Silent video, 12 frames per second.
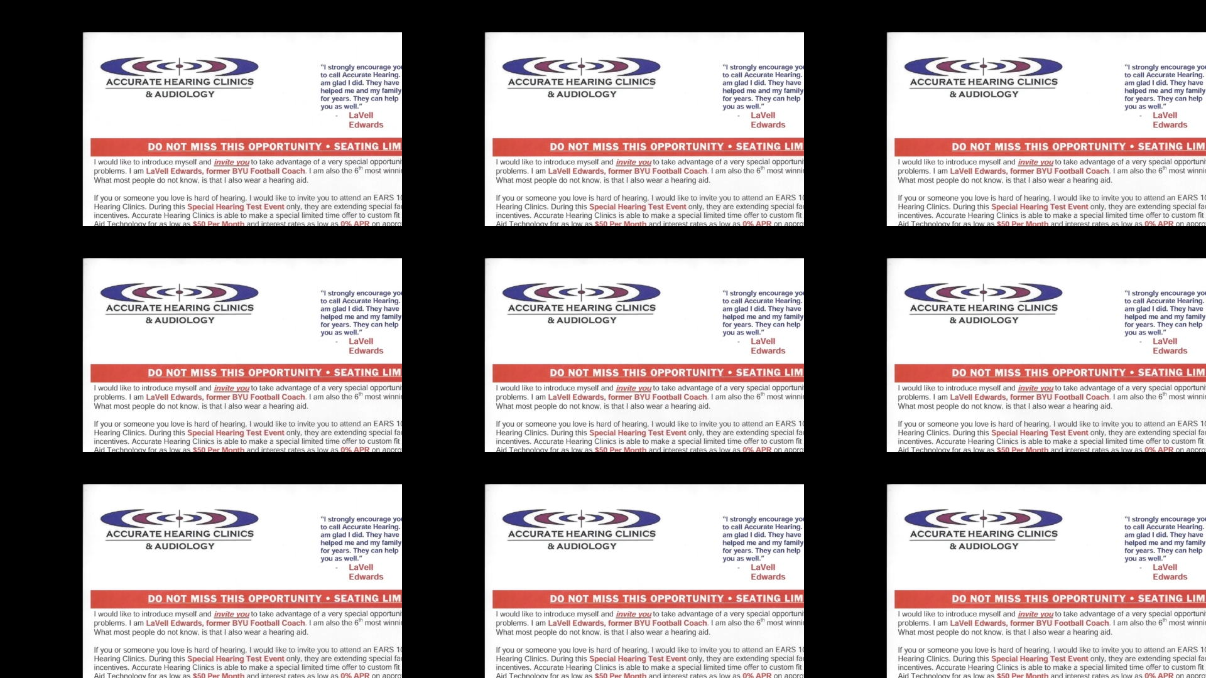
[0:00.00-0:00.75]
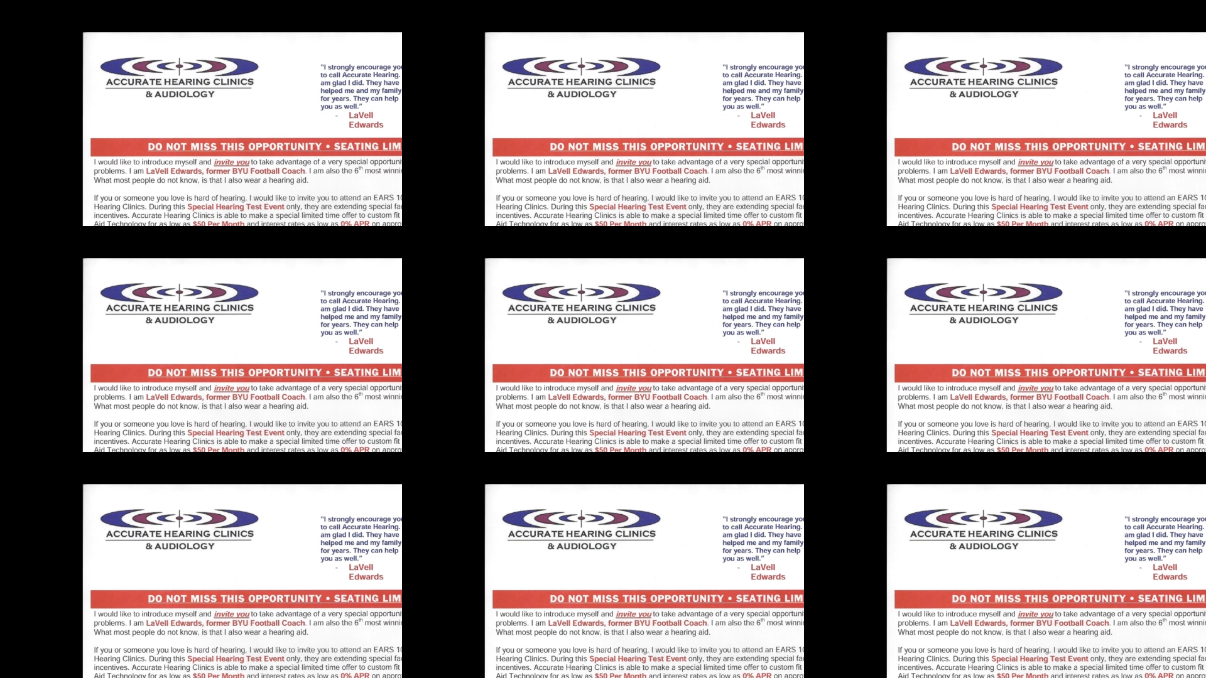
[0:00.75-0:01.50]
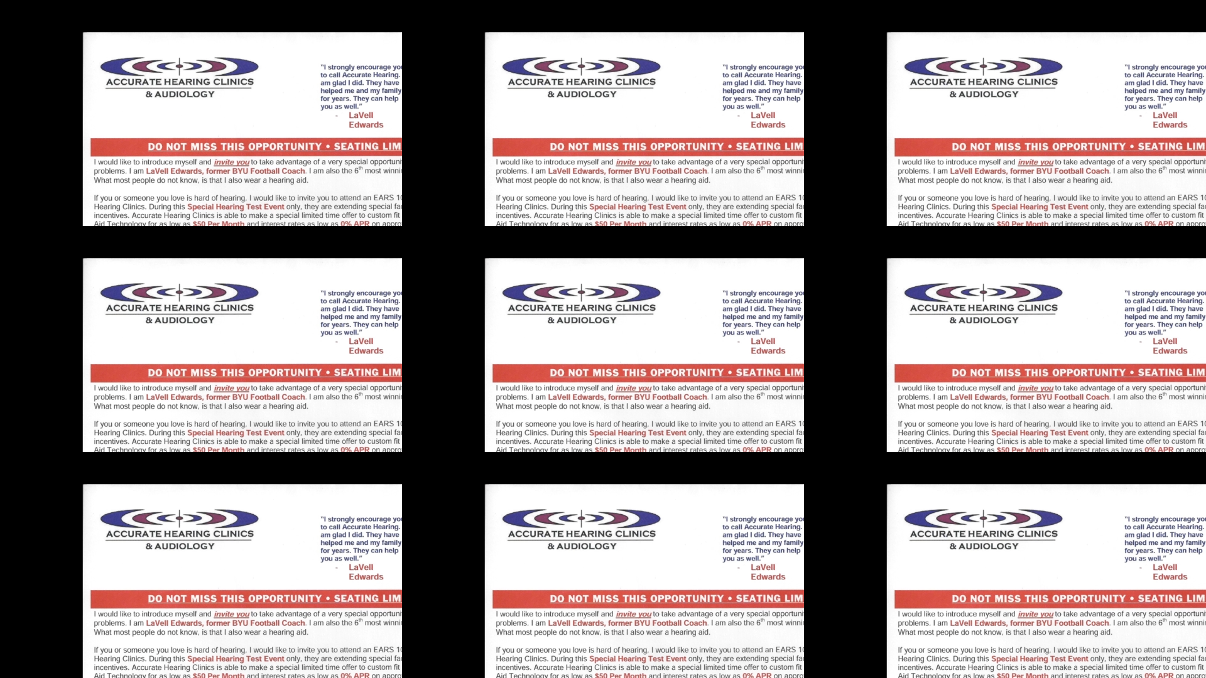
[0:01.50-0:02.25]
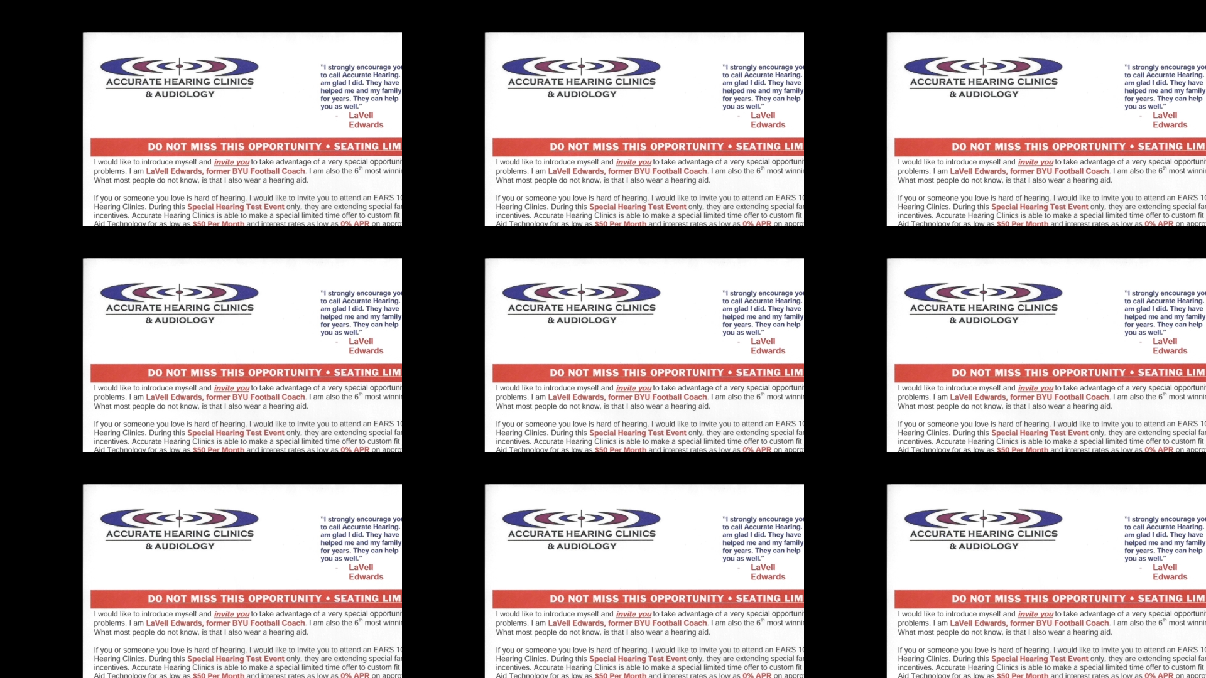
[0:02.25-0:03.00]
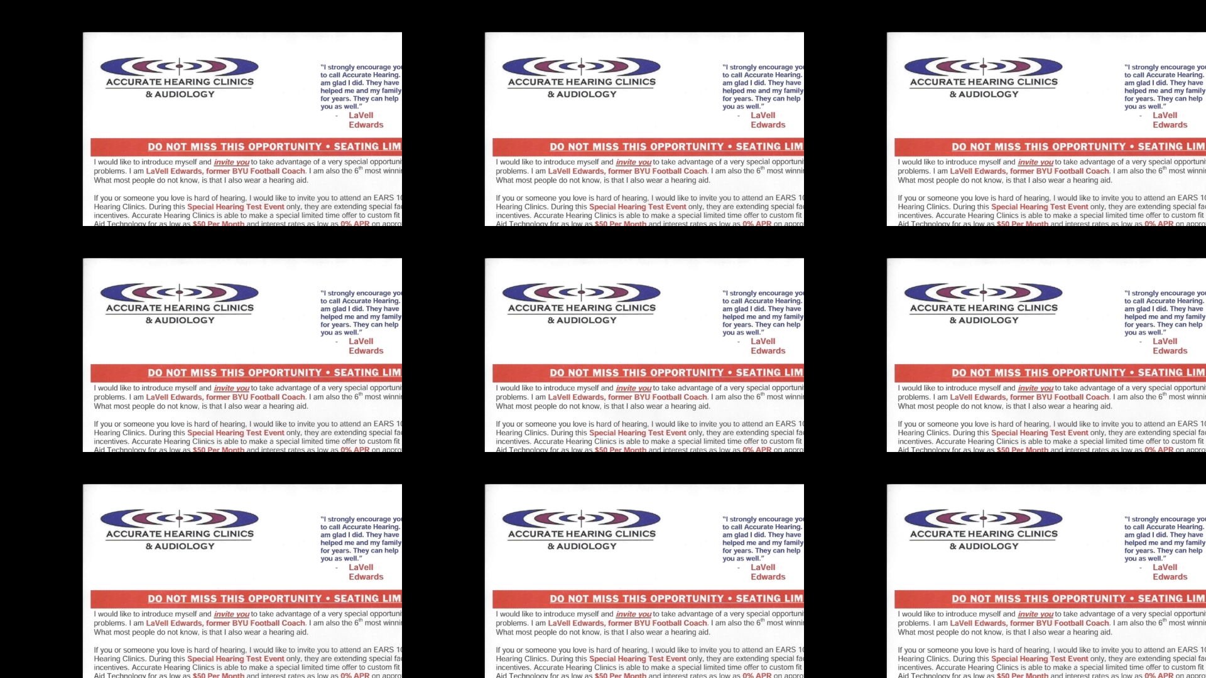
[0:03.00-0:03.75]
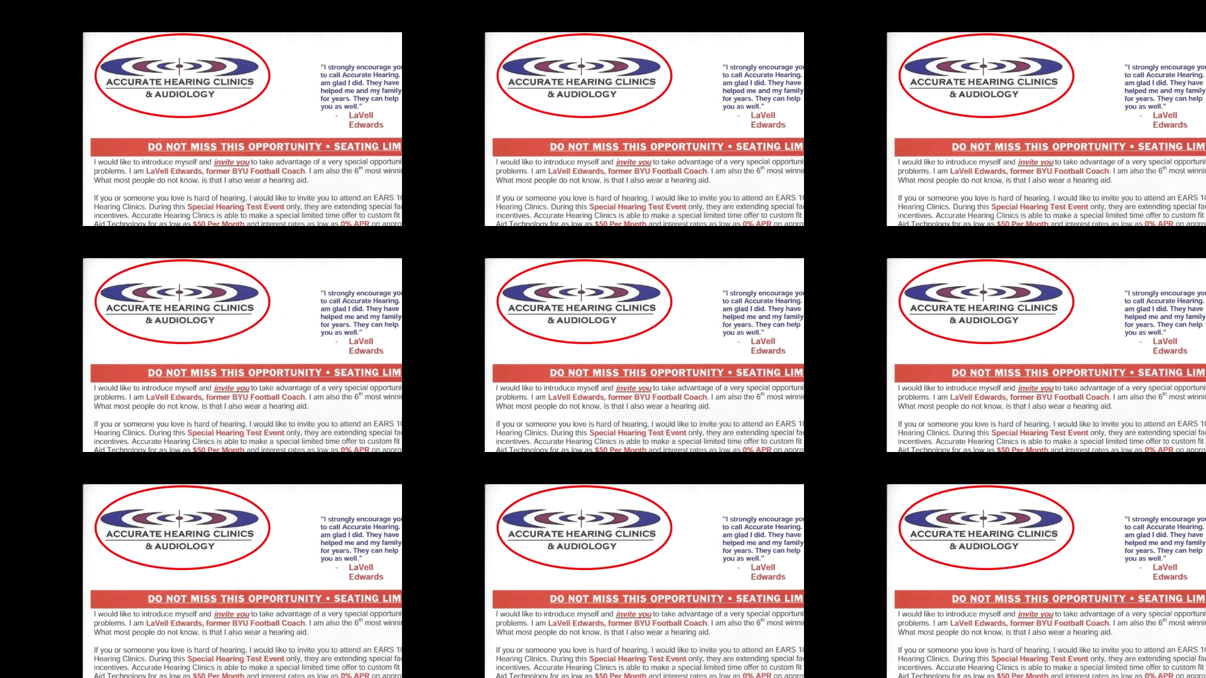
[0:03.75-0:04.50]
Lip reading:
No face is visible, so there are no lips to read.